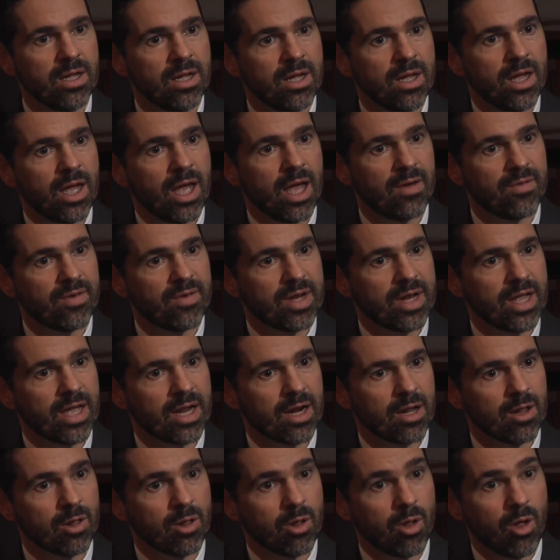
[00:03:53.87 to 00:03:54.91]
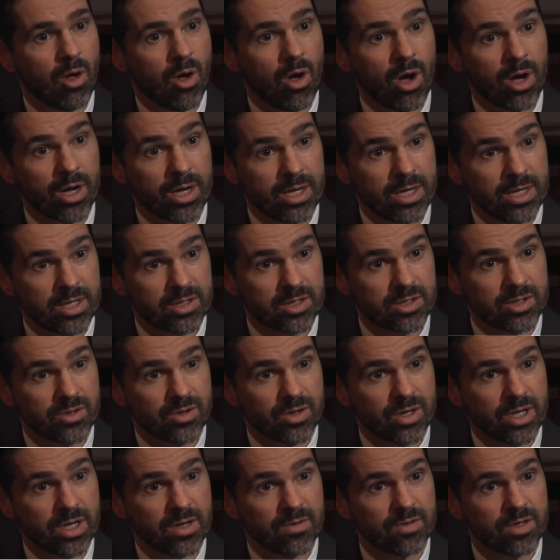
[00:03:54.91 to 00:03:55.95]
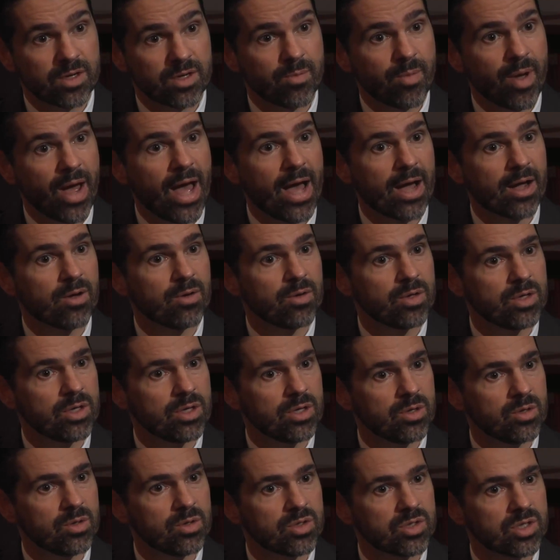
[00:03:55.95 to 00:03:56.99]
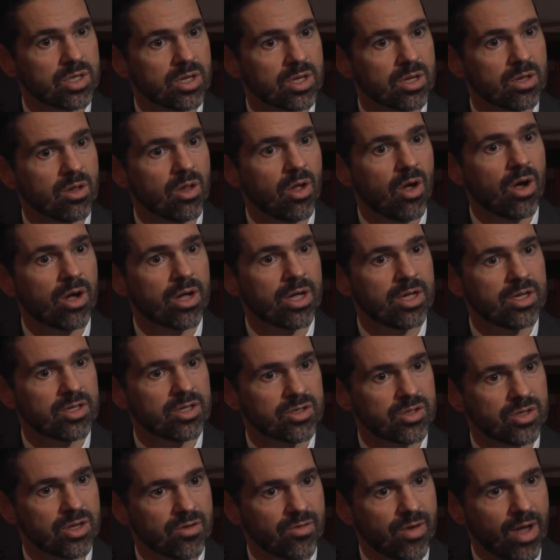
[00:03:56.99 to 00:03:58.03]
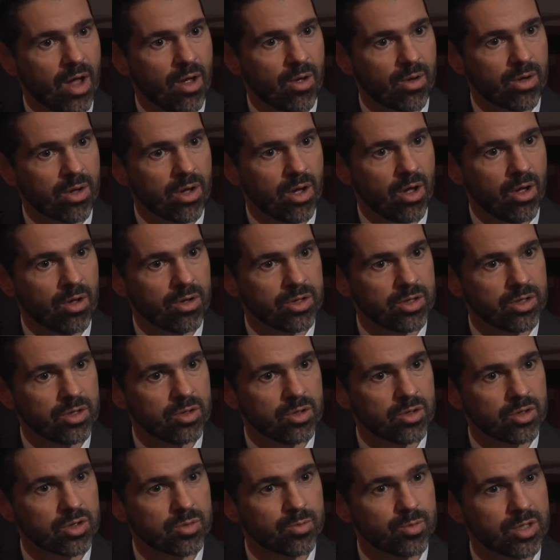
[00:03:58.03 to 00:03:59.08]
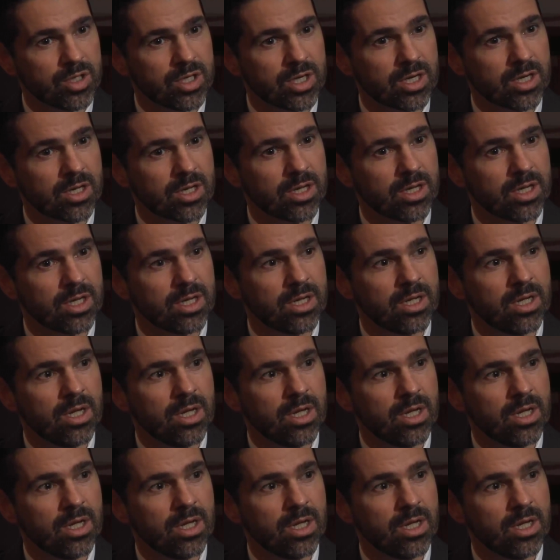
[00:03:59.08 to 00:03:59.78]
having had a long history of tobacco use and a long history of alcohol use, particularly